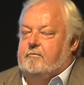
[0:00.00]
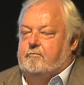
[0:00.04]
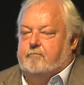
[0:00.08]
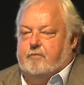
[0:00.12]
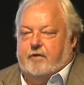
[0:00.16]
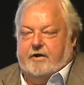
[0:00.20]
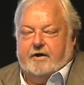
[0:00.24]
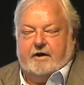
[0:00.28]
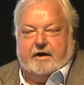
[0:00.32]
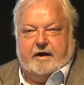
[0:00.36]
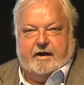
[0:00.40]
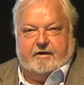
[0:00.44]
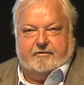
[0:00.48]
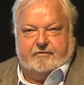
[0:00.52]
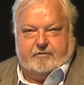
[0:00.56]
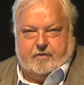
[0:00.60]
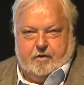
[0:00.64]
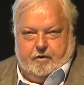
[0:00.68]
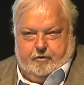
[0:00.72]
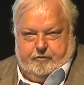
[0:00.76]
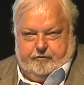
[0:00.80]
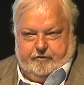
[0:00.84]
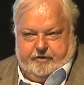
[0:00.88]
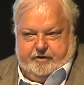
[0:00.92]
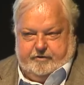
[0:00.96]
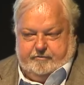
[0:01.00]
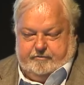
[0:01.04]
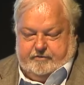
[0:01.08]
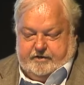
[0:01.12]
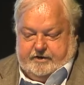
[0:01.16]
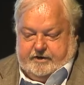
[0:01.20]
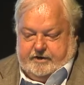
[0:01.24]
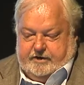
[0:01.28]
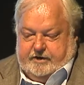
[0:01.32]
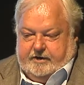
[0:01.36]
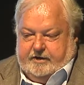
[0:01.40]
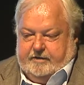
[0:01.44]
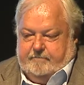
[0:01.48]
precast concrete,
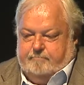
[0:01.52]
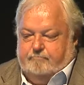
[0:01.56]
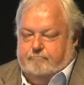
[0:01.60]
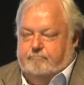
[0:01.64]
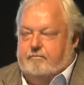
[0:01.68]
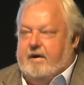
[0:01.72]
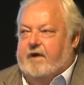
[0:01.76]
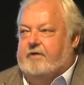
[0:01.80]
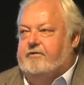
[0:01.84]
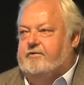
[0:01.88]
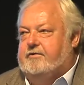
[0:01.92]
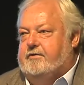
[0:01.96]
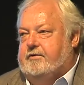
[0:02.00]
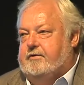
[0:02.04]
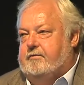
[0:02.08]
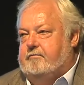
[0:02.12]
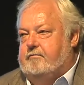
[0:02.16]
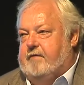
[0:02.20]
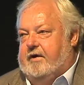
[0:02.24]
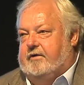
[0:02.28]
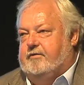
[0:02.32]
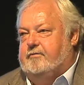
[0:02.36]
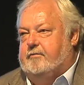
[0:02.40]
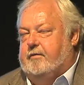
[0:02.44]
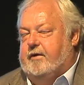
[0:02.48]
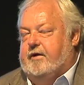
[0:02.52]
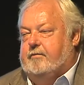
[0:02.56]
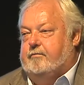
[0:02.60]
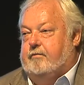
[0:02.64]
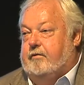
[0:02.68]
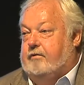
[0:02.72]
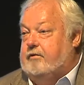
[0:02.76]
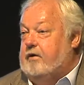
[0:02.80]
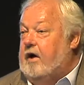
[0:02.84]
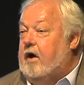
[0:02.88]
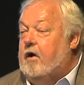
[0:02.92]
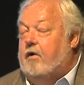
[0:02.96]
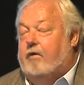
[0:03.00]
most
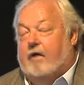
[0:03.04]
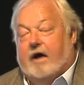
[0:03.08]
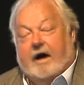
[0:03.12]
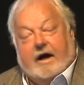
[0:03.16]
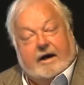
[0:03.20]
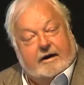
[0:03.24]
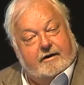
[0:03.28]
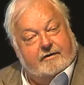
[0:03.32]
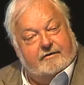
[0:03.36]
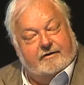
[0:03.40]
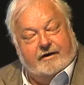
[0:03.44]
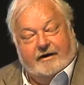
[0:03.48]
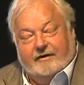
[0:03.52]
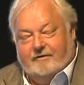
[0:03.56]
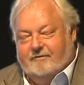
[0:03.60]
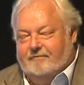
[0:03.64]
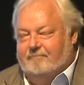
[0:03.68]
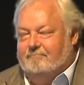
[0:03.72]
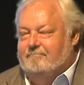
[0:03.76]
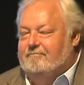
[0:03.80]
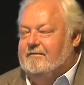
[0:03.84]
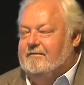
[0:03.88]
people, architects,